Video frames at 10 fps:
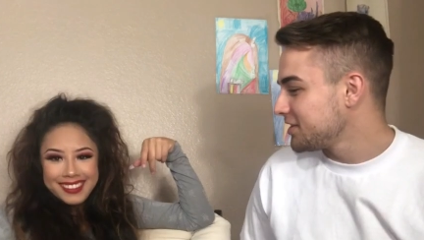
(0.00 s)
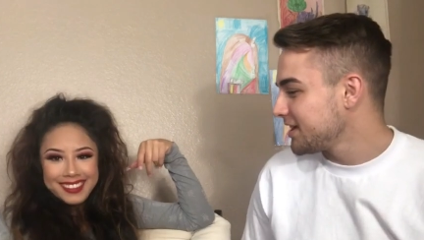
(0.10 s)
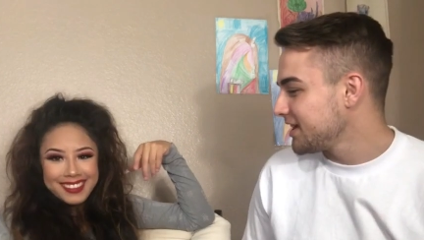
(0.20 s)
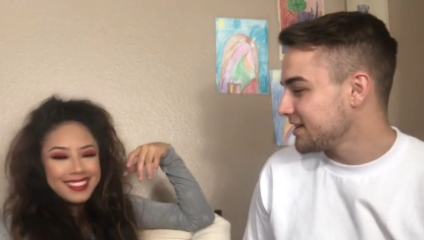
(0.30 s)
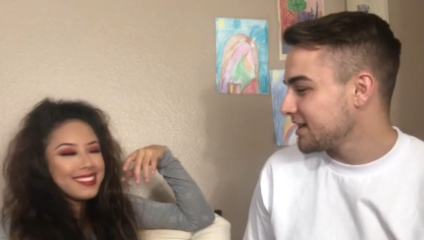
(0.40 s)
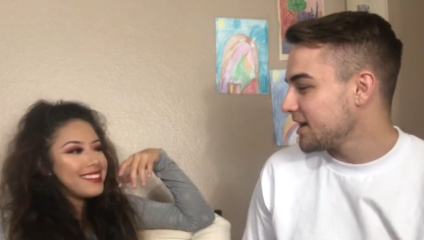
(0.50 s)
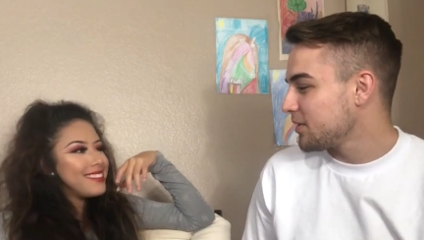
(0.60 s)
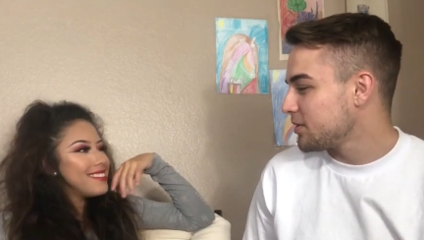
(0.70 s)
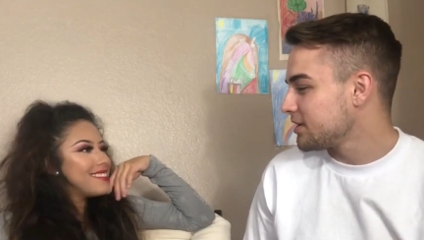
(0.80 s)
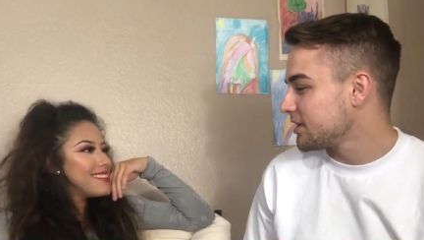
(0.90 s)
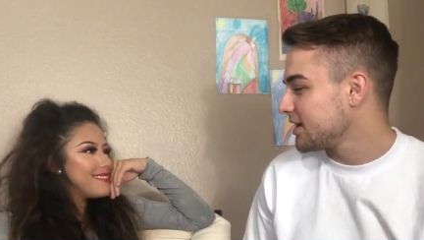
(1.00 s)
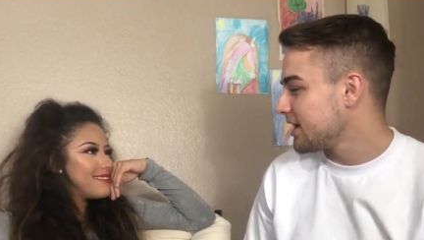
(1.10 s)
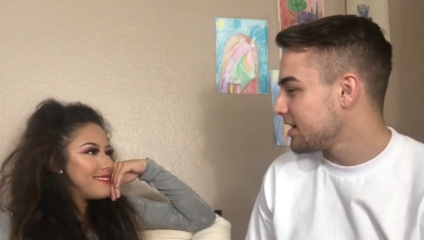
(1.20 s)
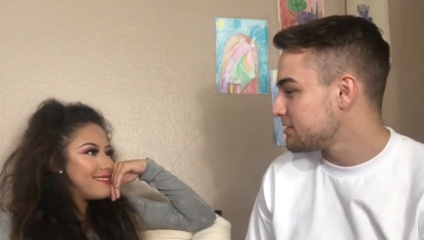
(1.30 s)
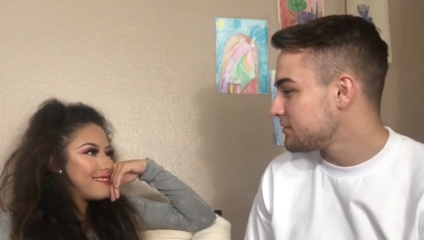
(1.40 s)
Speaker 1: thing that I want her to
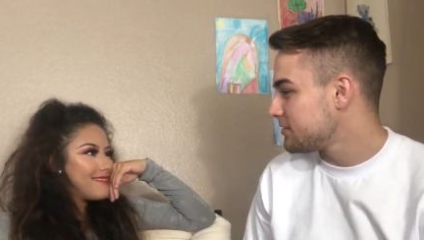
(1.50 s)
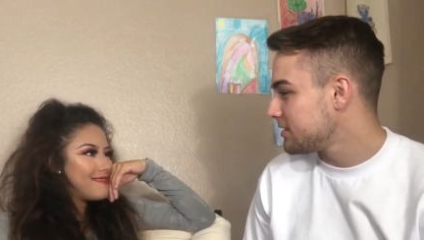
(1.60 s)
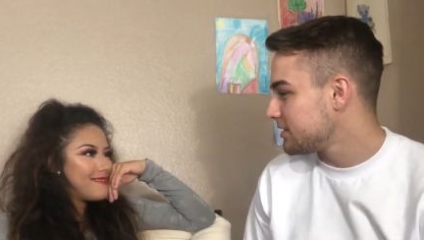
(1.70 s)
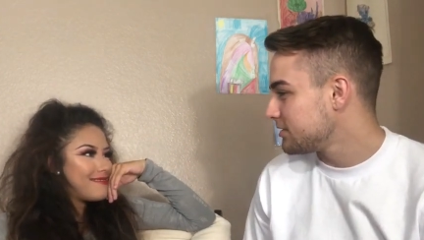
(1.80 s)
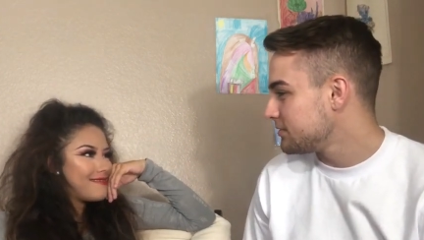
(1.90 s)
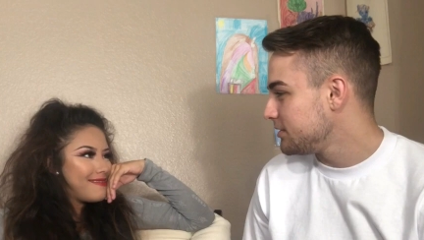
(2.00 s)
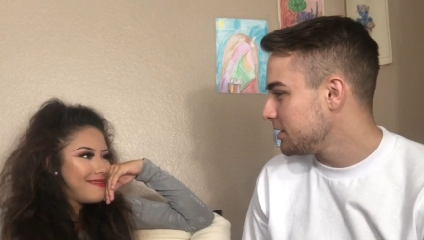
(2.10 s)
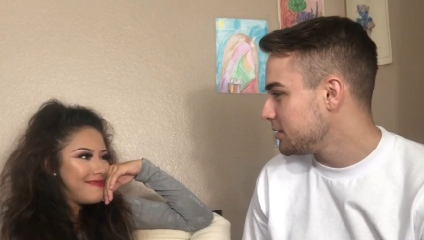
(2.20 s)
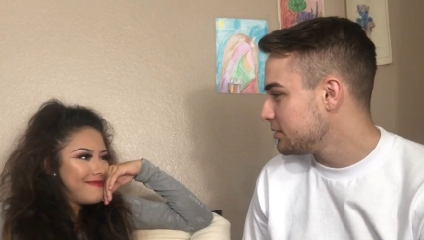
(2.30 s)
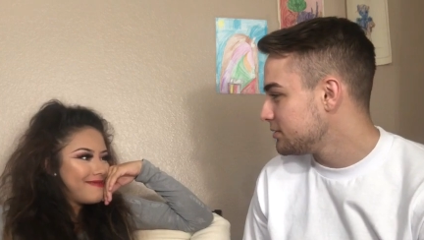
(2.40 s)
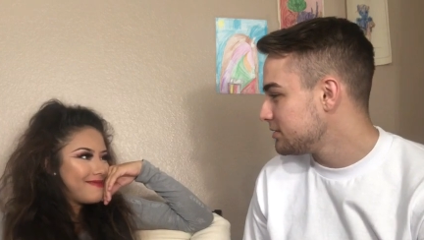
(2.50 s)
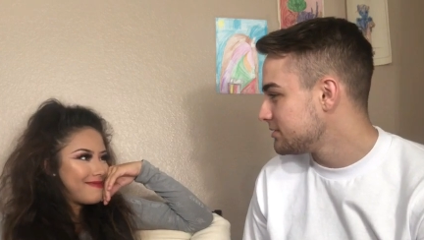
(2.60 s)
have of you.